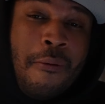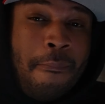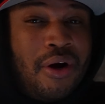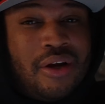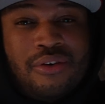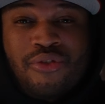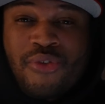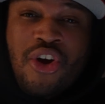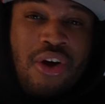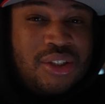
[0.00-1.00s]
But
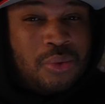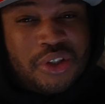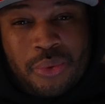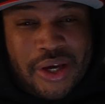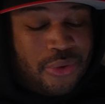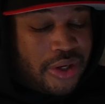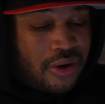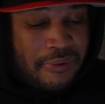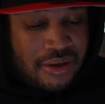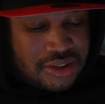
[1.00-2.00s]
regardless where you at, you ain't
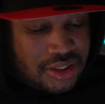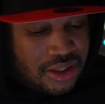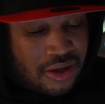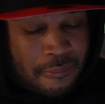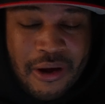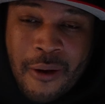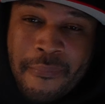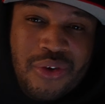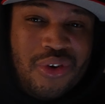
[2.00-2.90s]
gonna be able to say nothing about me.